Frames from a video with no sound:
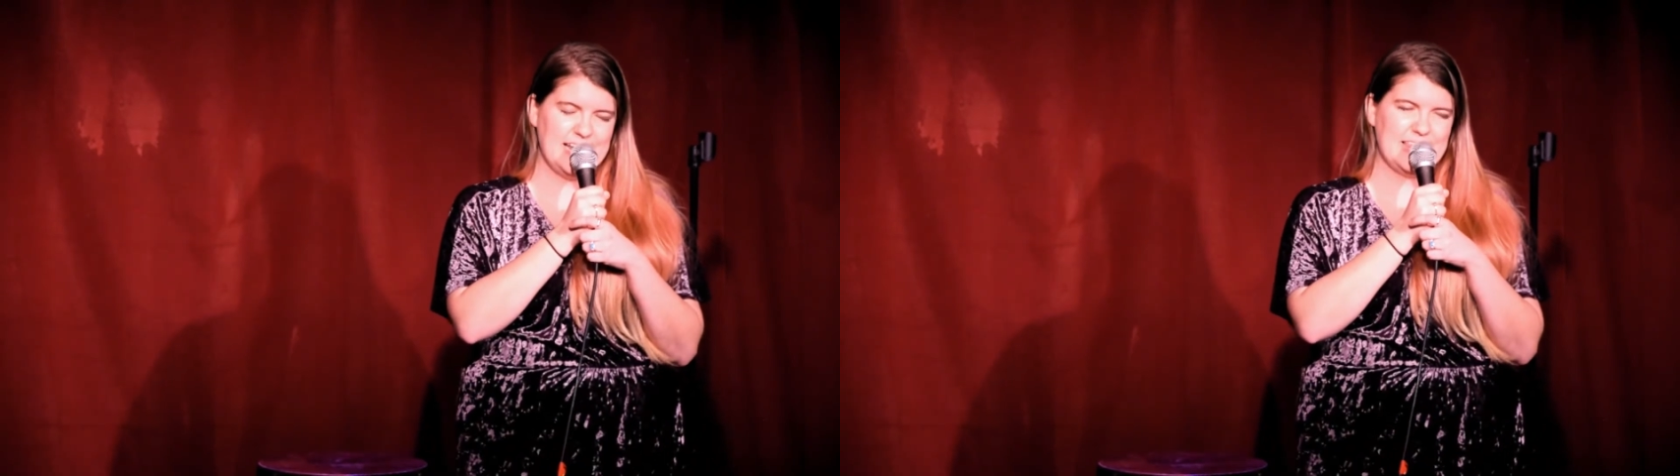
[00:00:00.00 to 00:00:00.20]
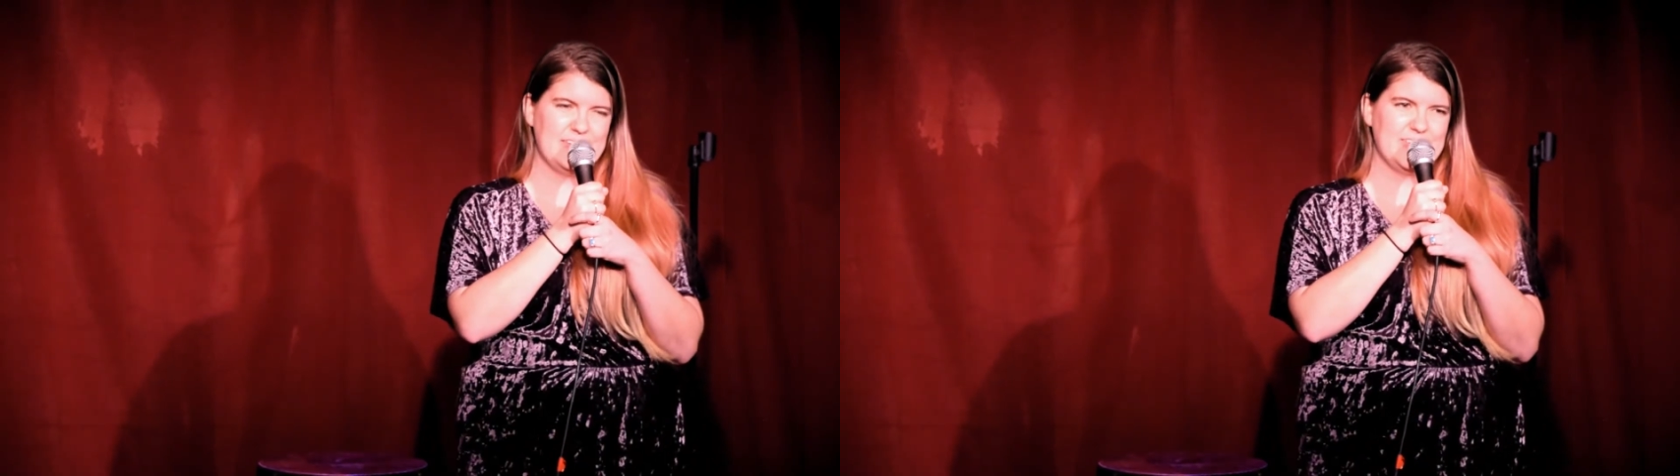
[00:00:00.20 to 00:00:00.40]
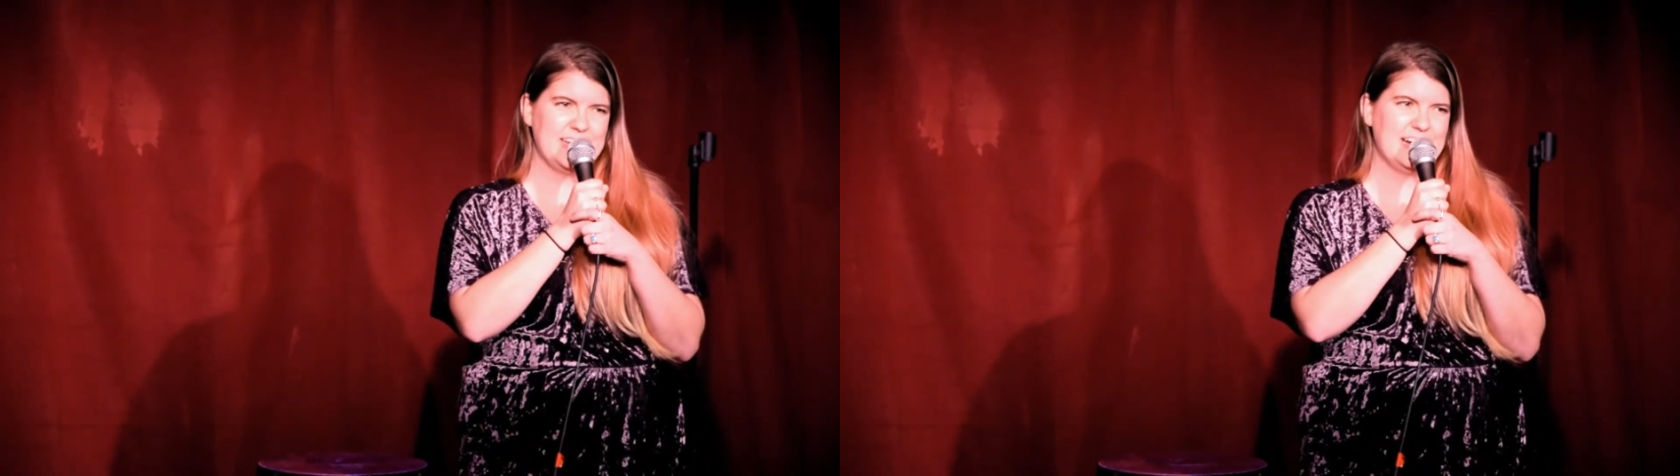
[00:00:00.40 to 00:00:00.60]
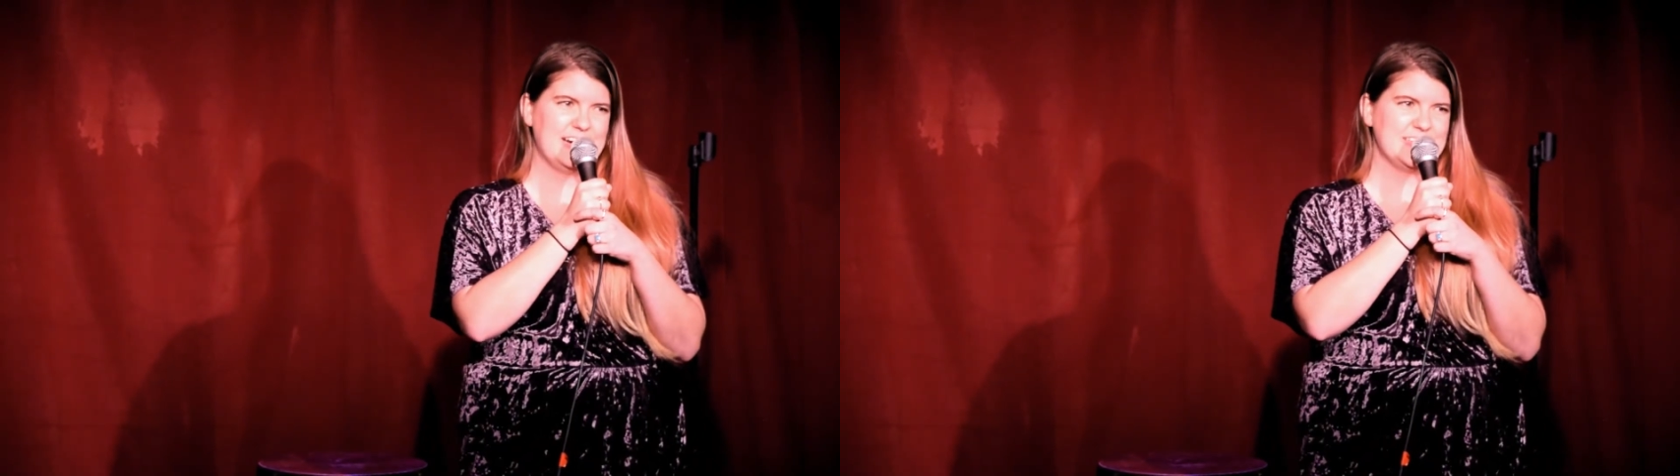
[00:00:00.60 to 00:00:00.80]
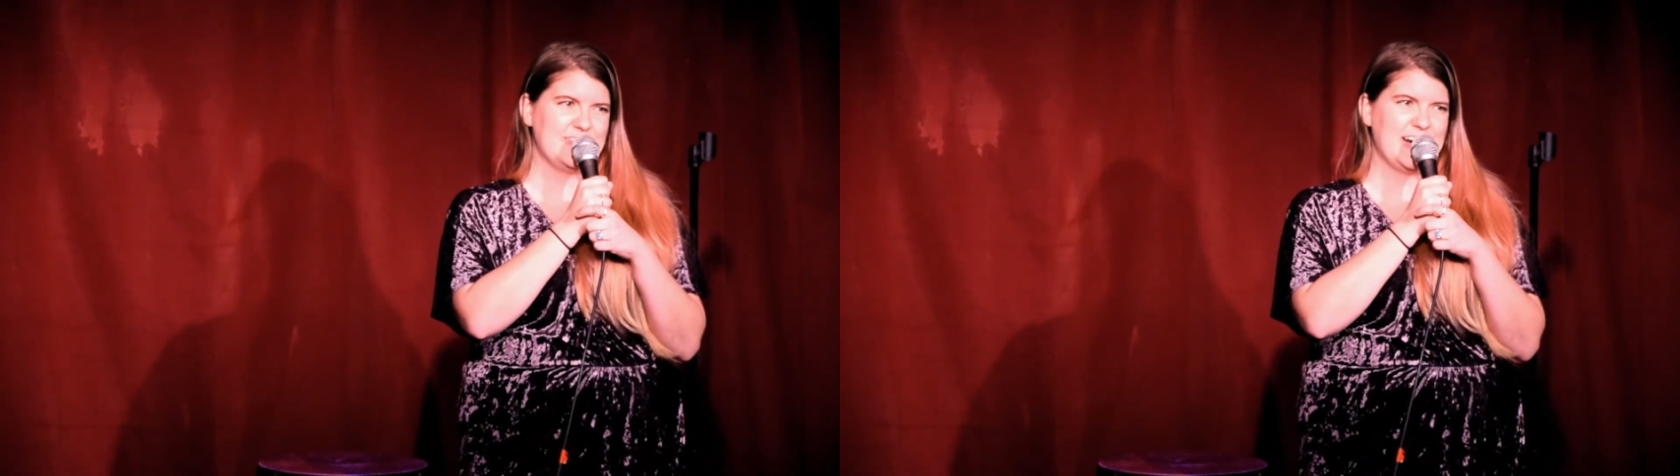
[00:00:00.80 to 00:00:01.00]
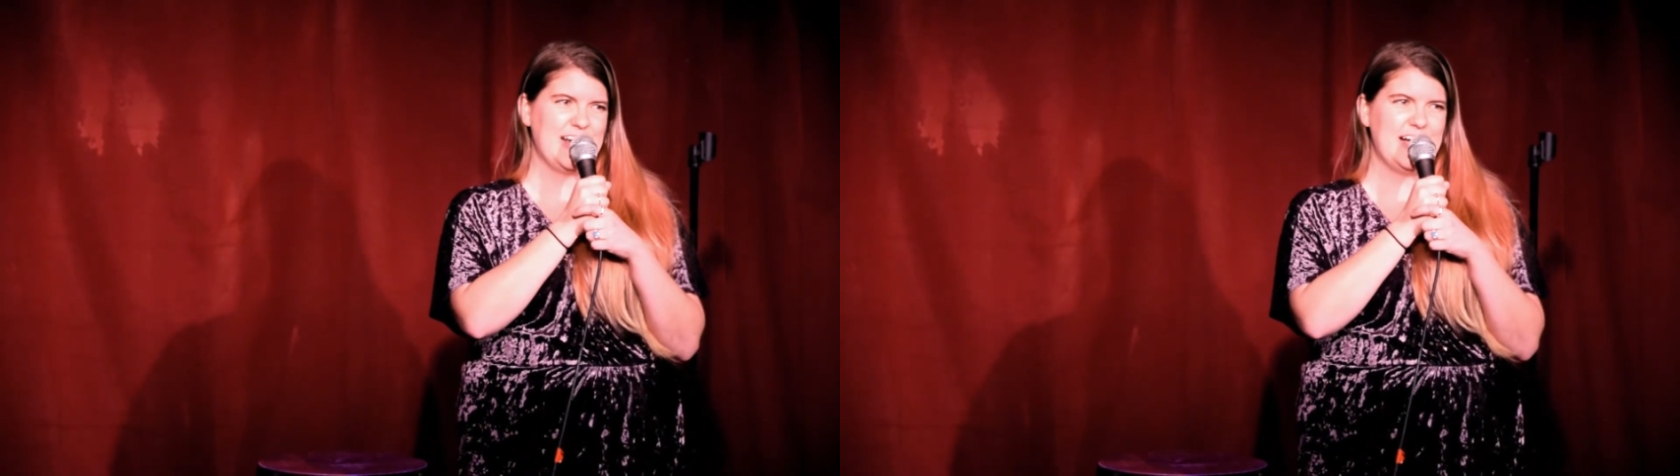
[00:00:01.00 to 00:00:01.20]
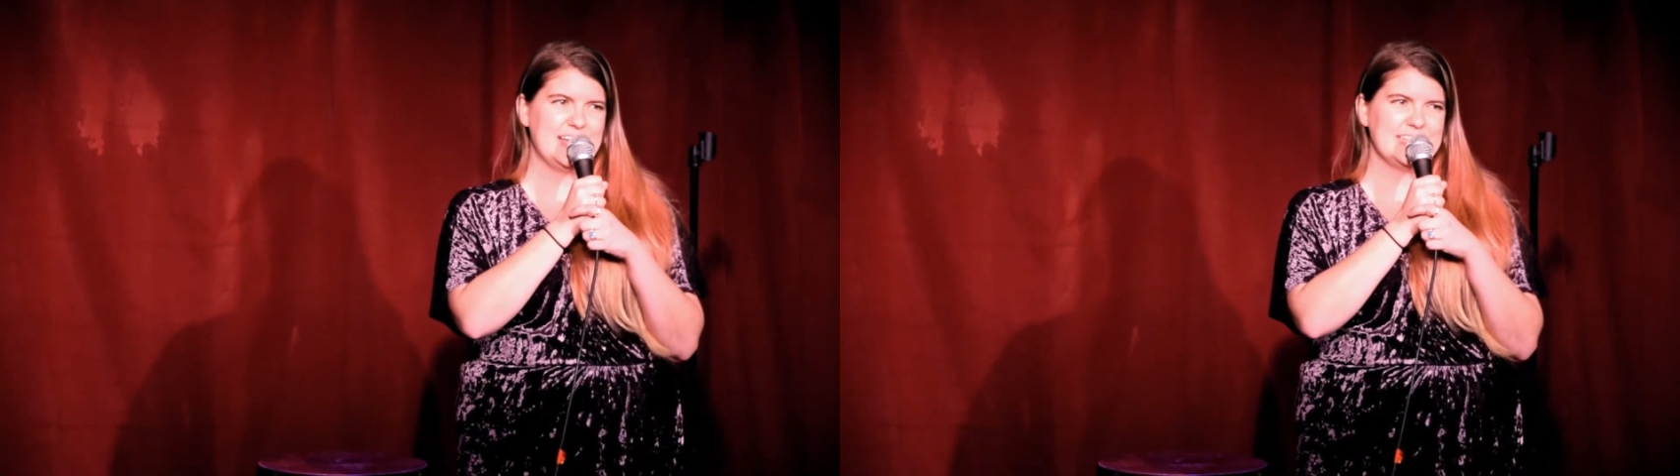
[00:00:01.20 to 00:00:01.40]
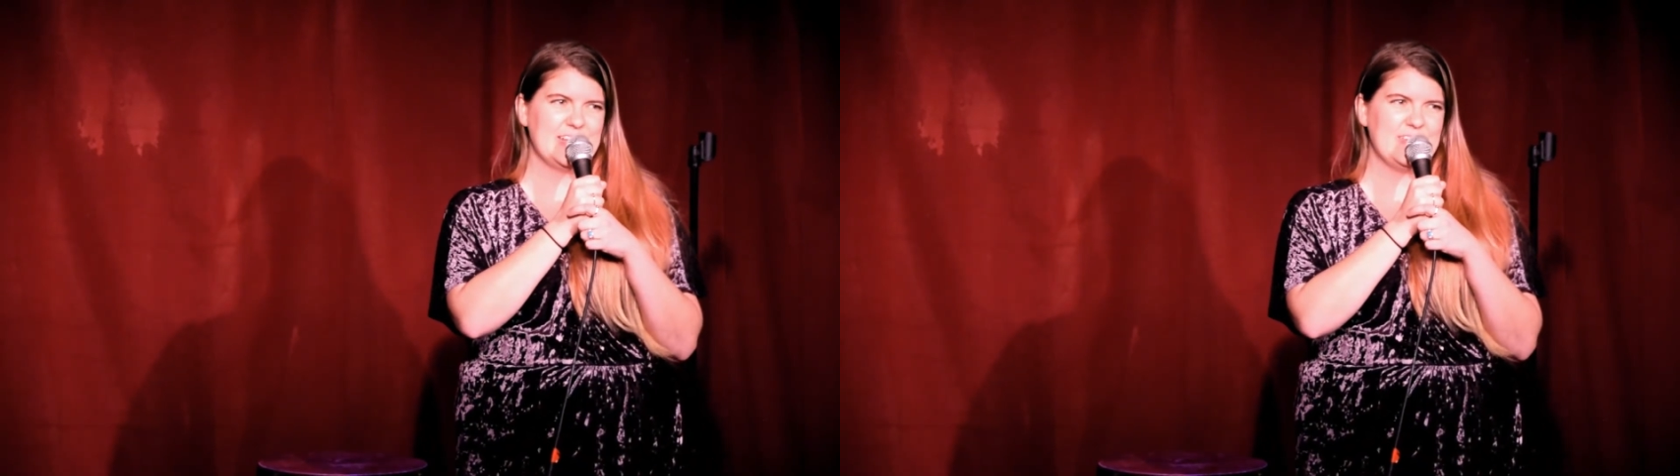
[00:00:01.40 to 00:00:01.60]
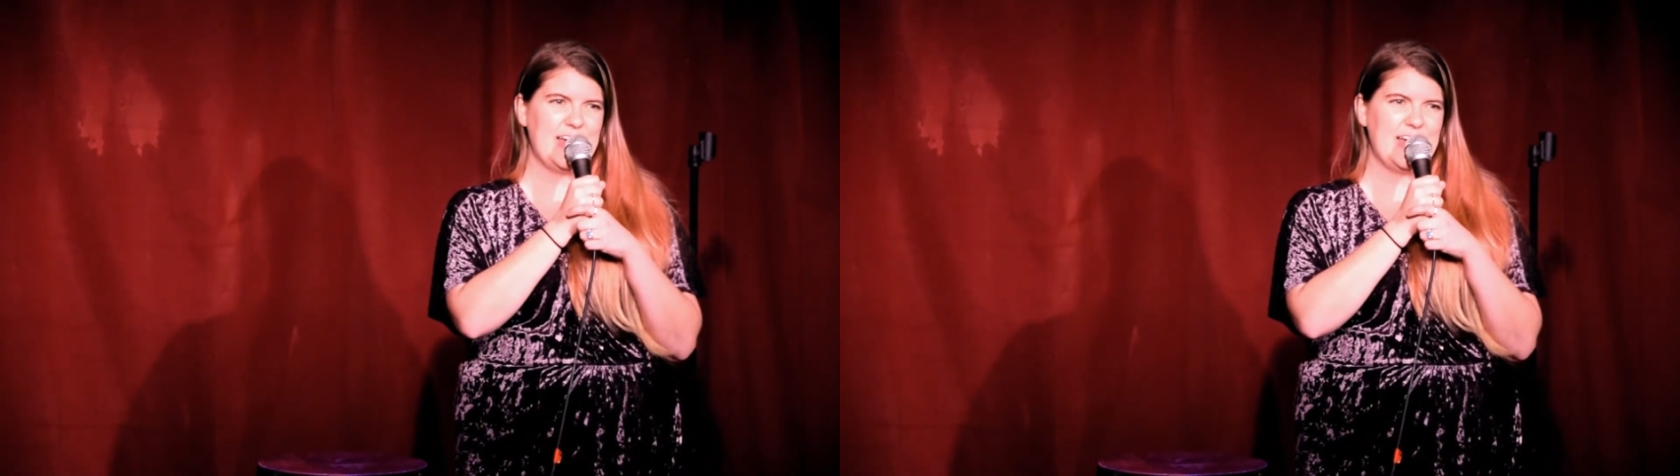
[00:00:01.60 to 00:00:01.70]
I love it here. It's very awesome.